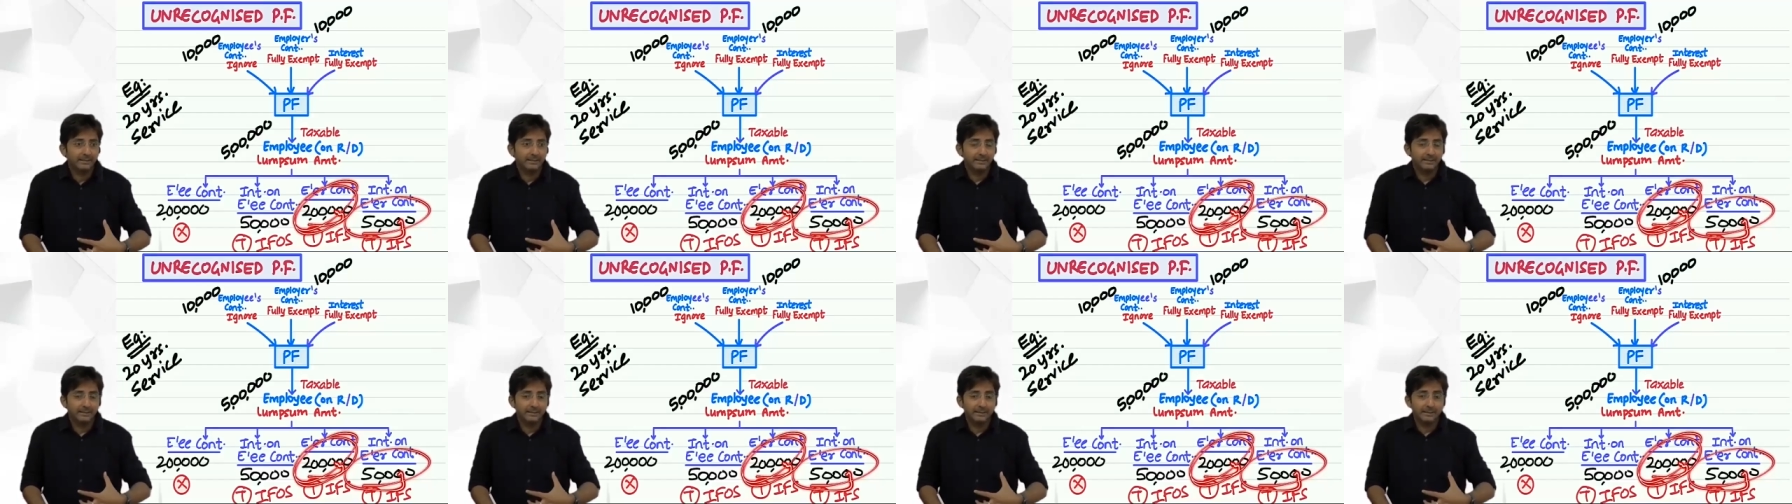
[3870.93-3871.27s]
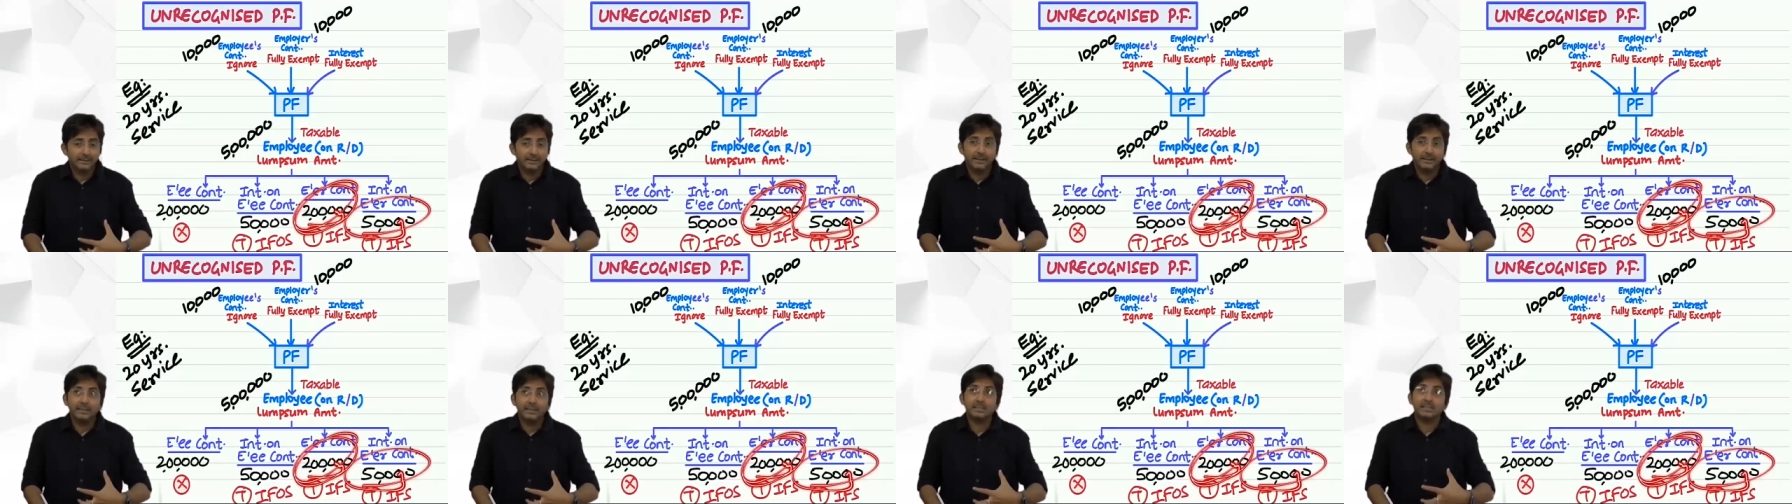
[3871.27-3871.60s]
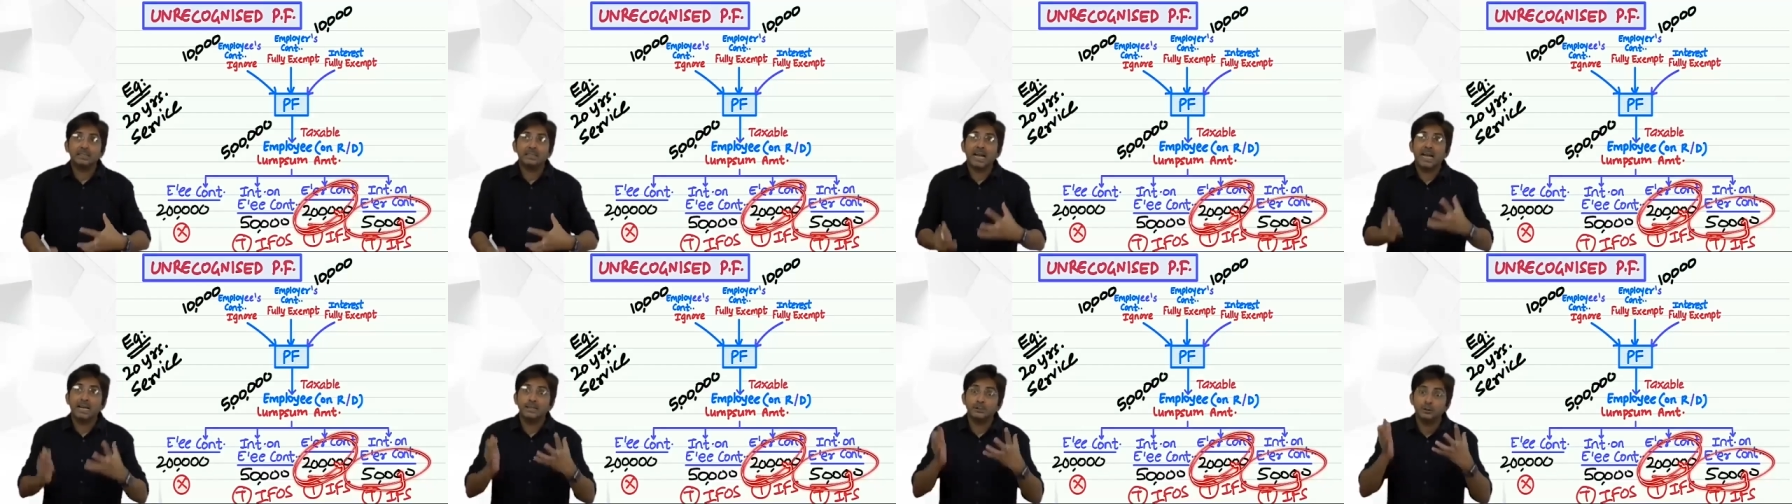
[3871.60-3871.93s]
It is
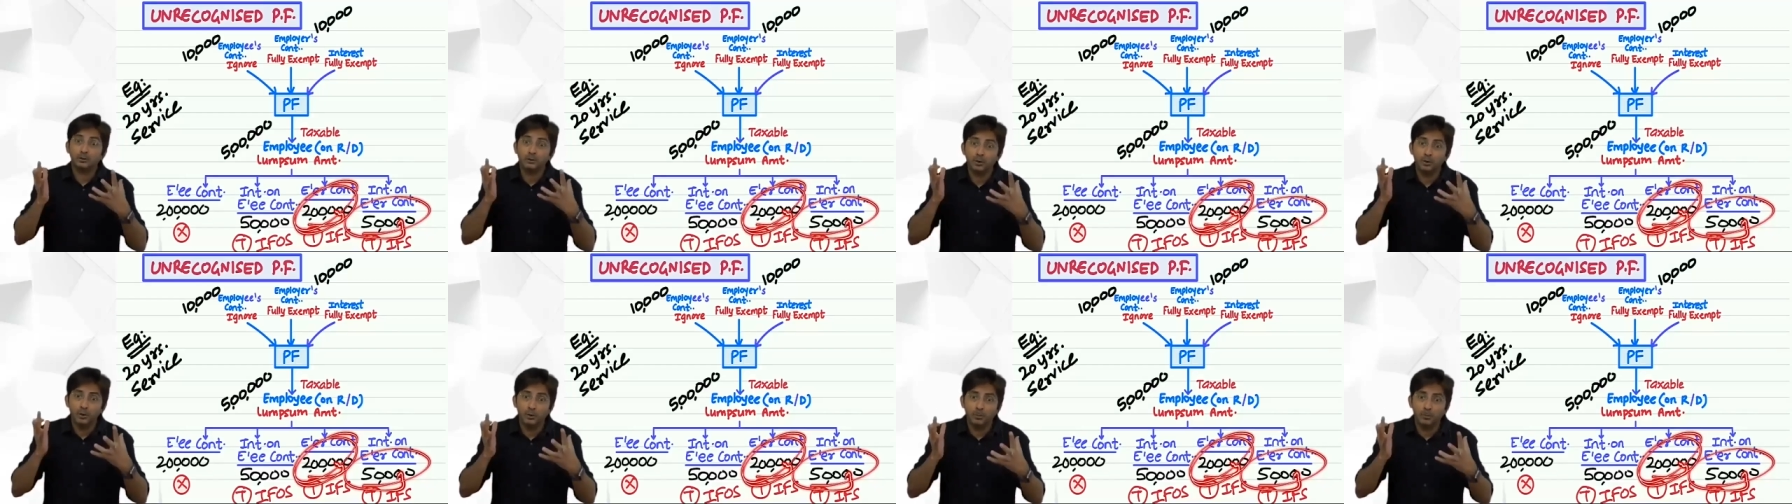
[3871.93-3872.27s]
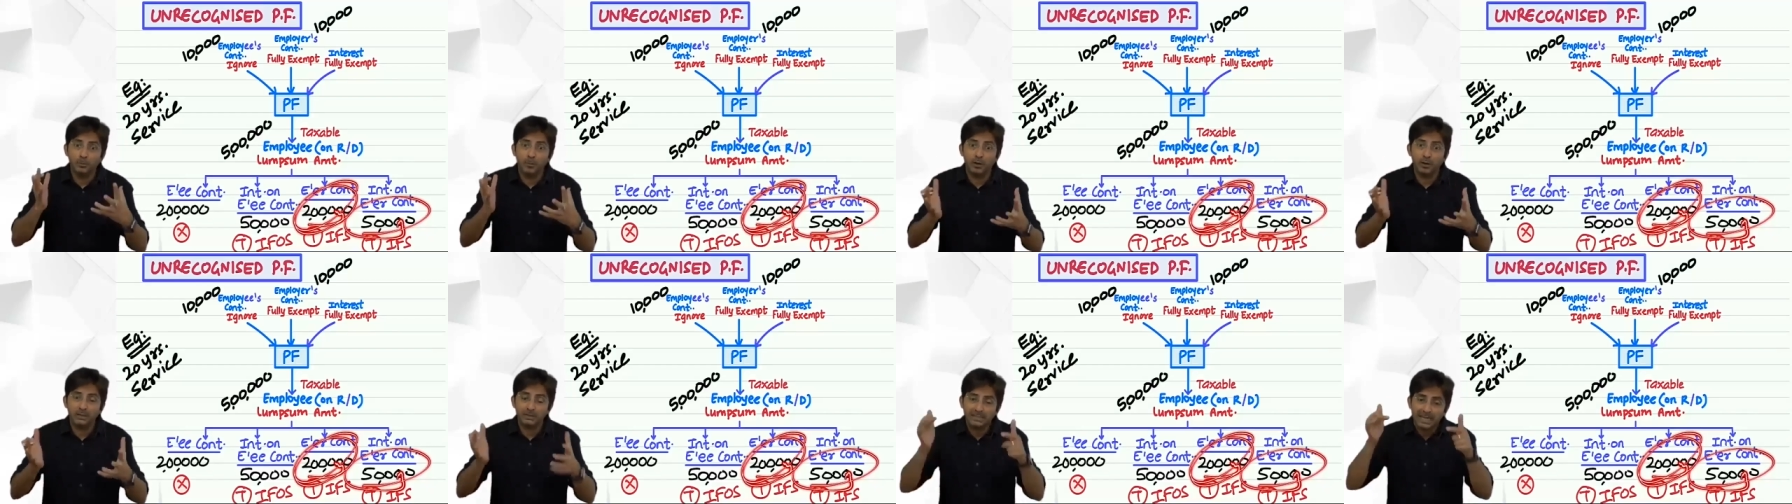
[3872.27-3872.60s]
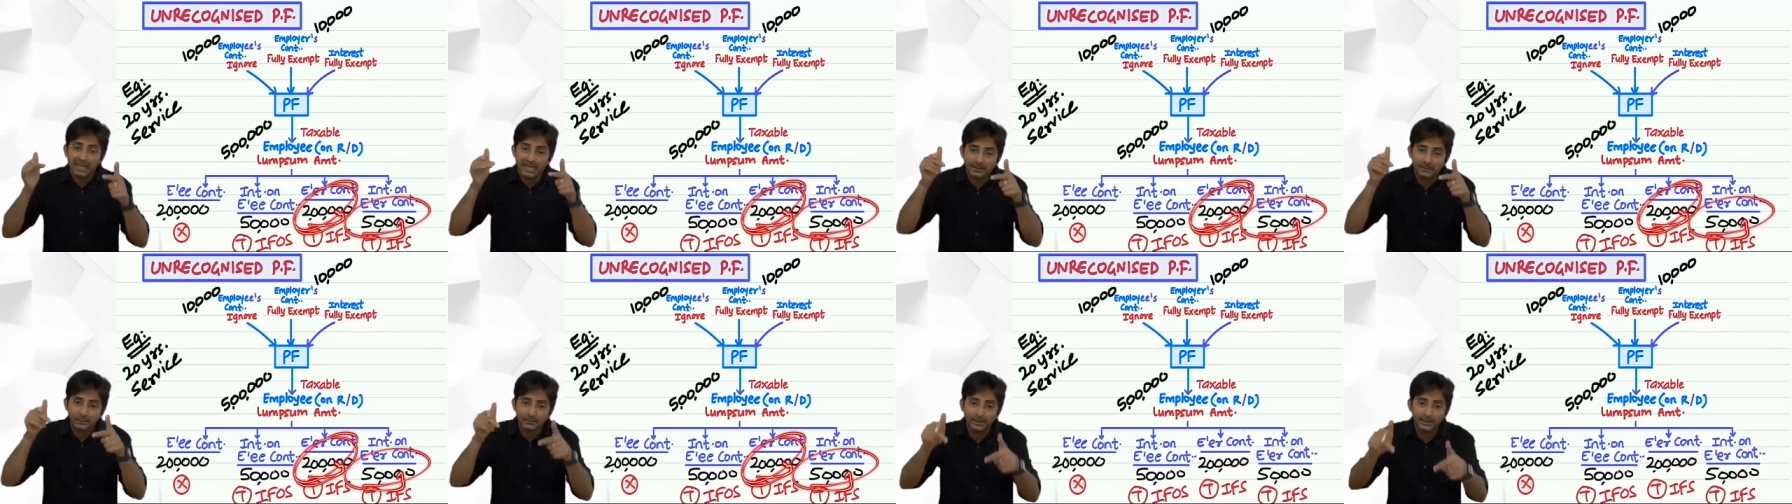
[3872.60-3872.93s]
thanks to your boss,
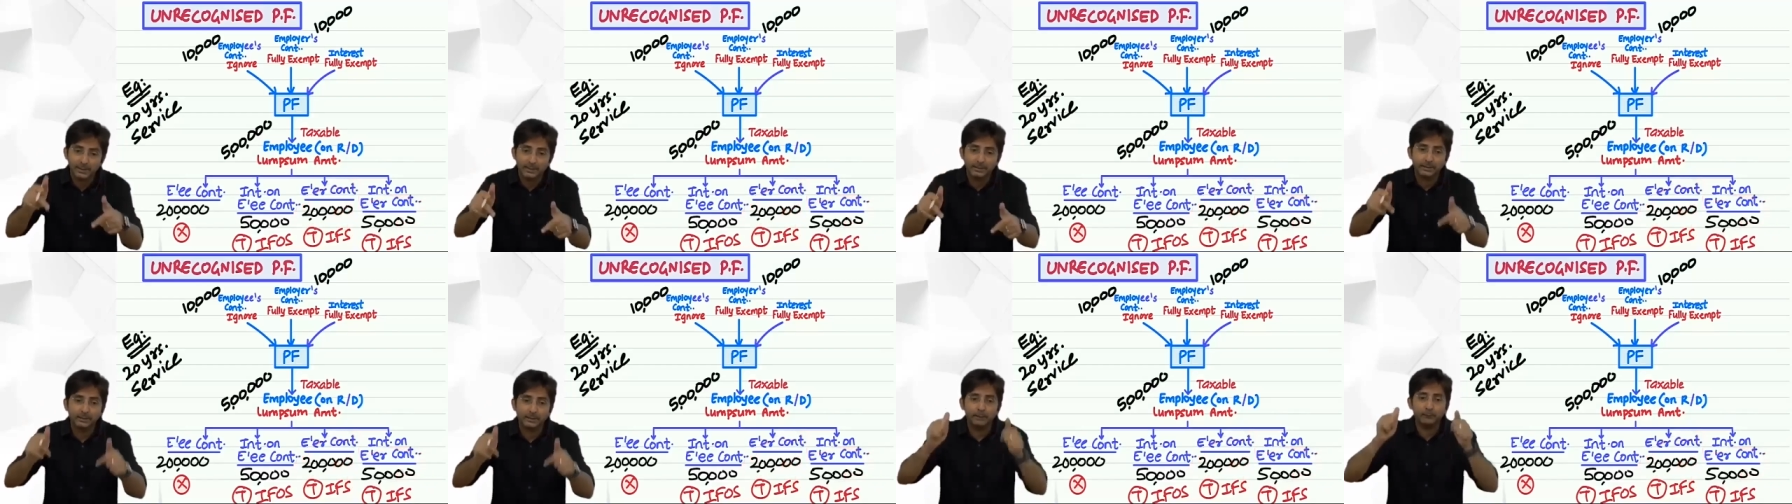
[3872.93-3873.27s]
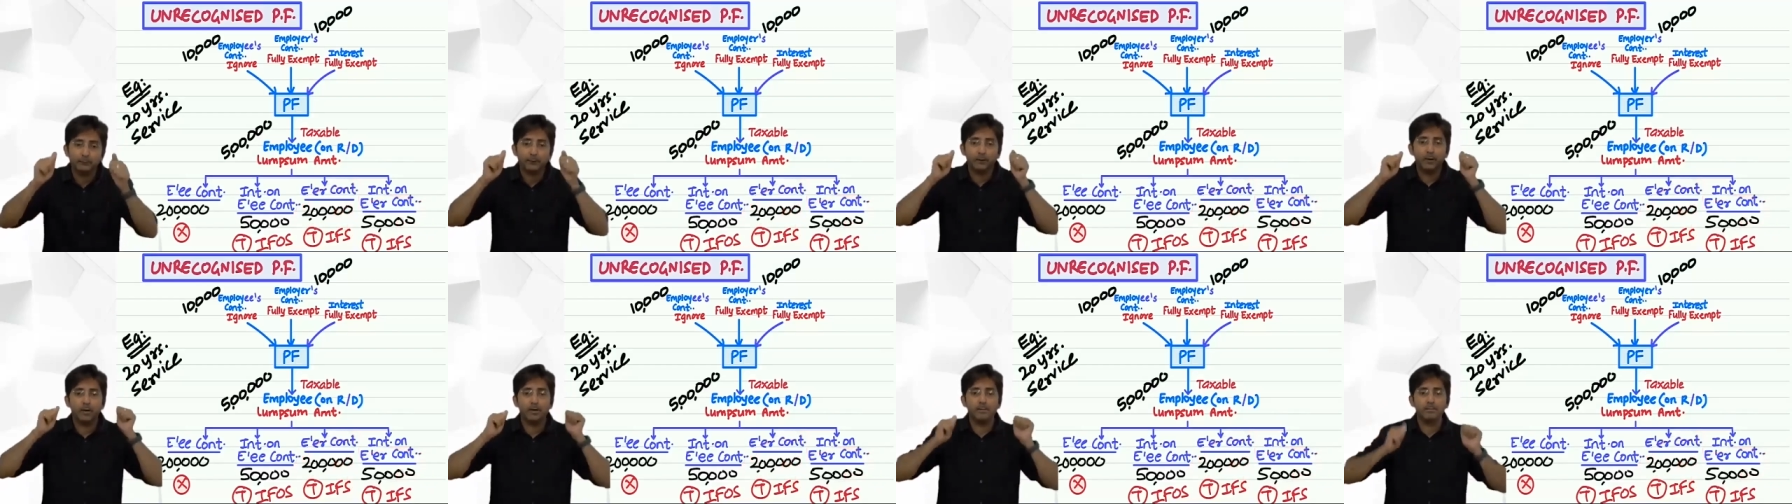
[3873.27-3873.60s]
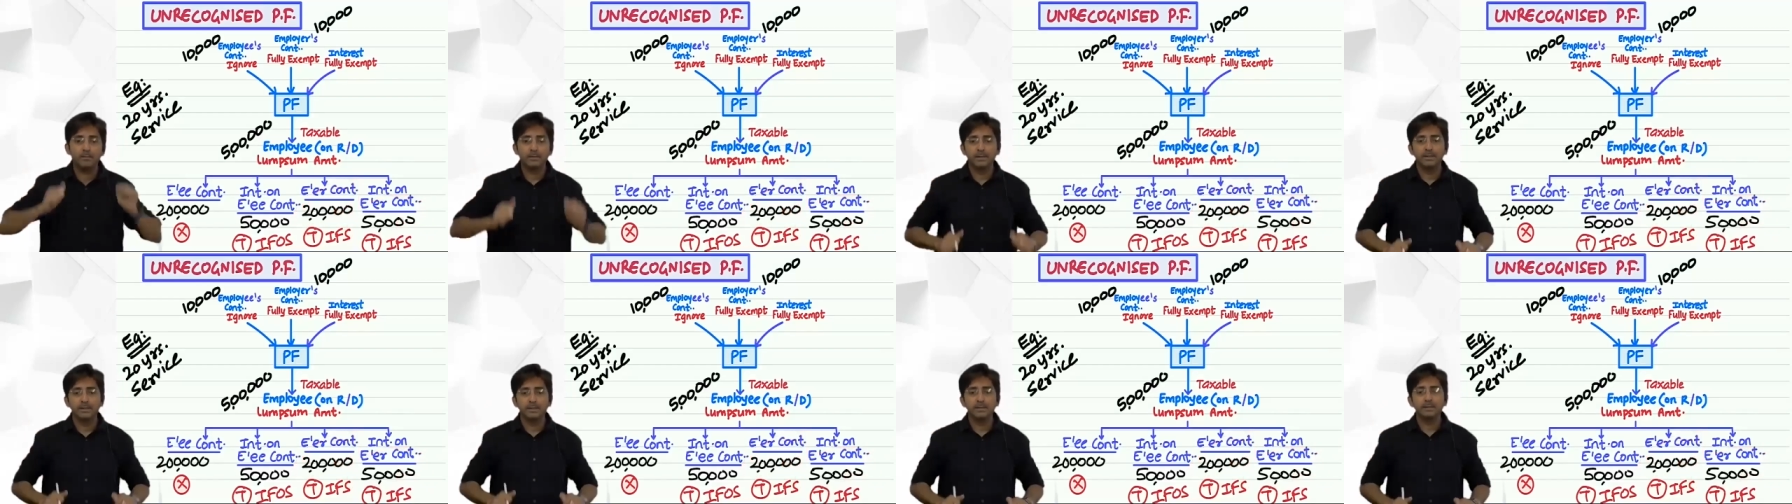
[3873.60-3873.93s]
that's why income
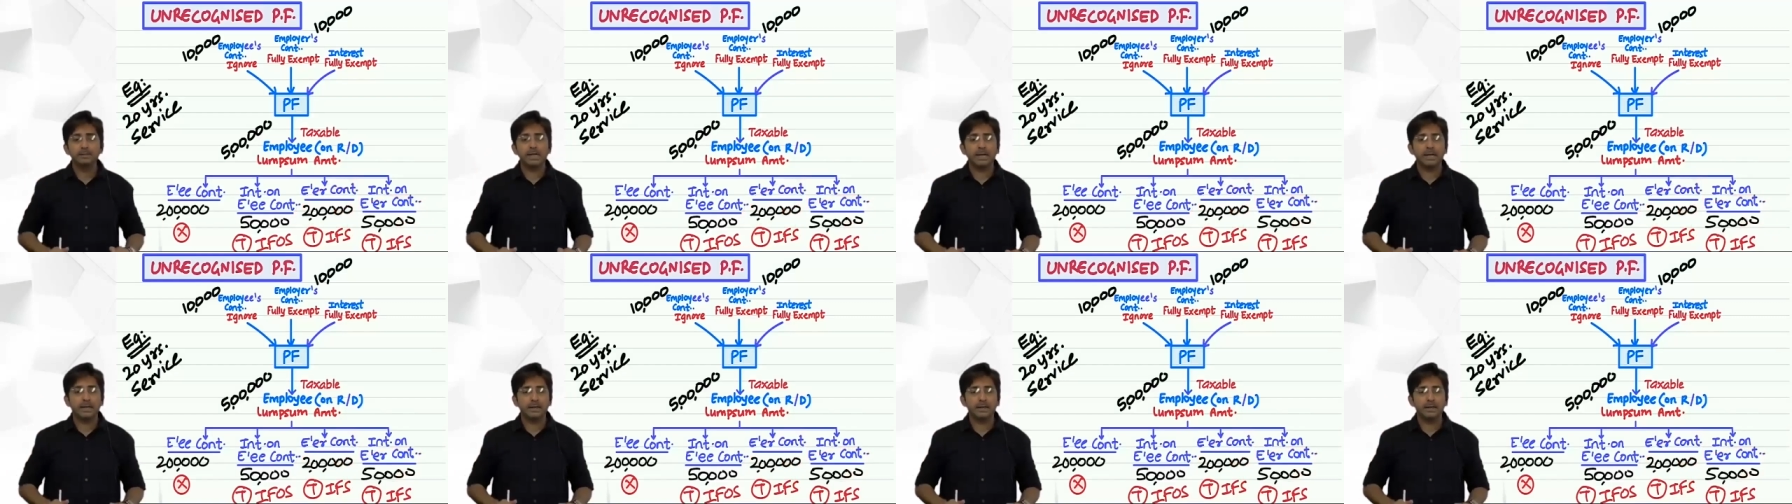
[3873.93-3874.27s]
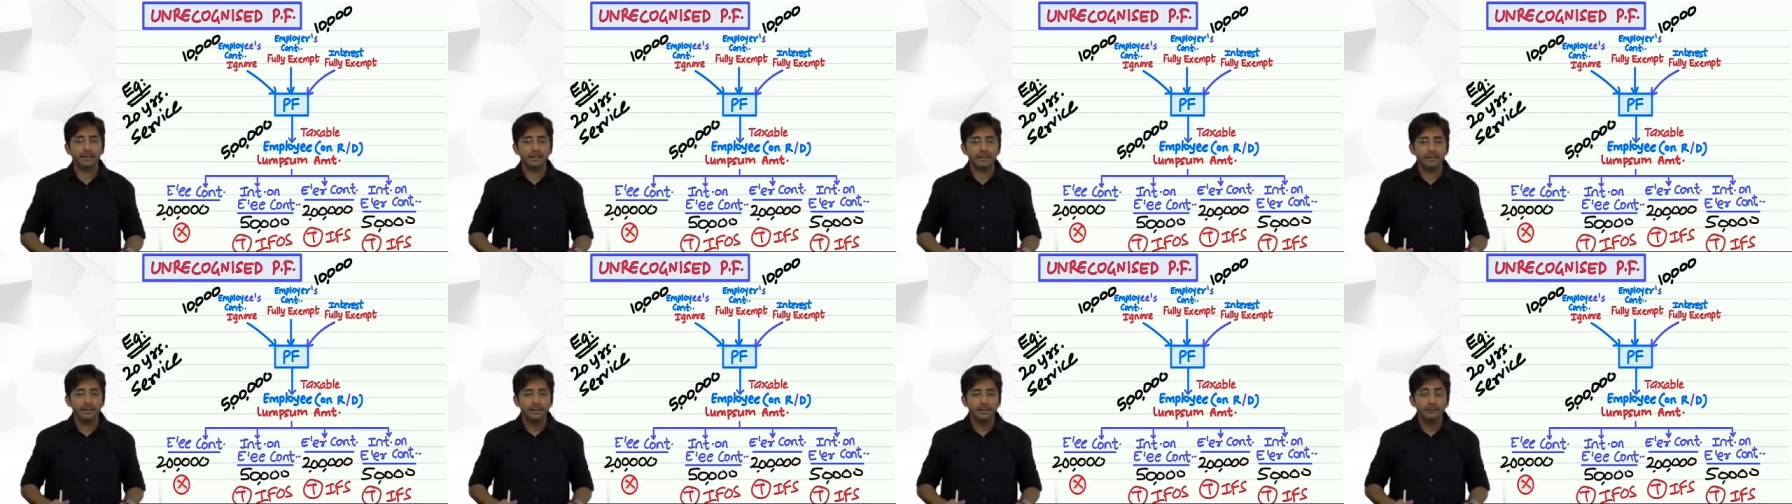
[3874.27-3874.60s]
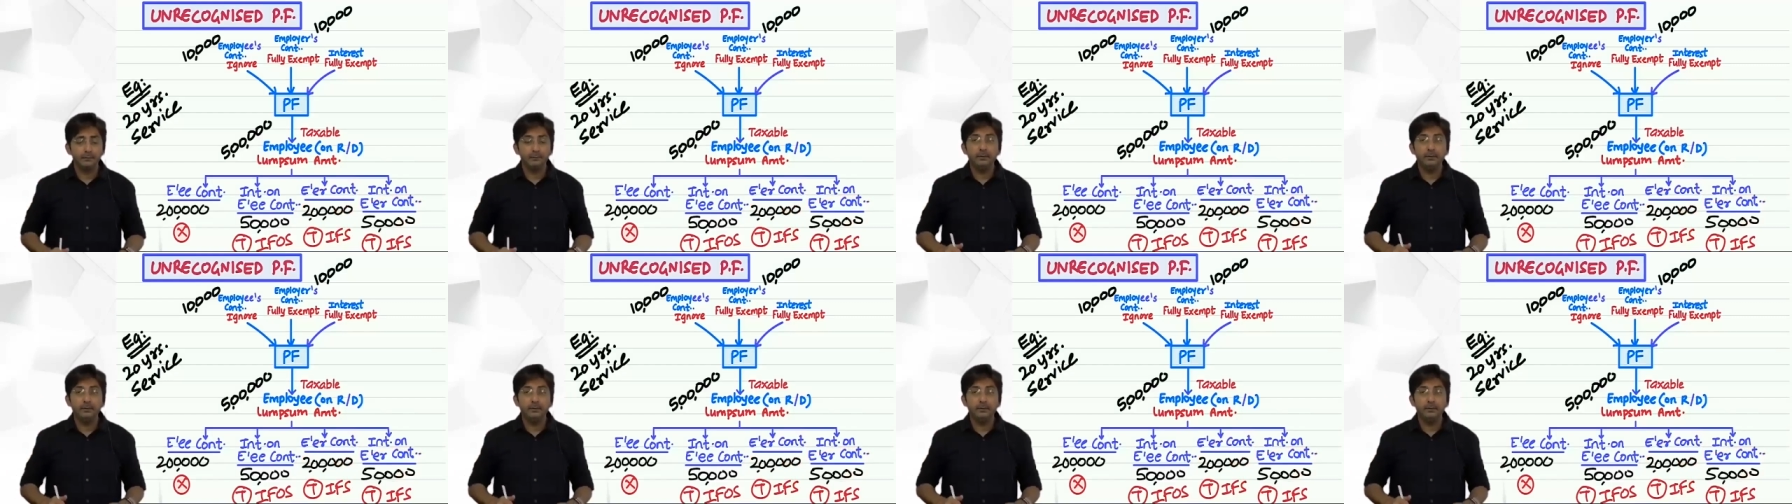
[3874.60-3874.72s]
from salary.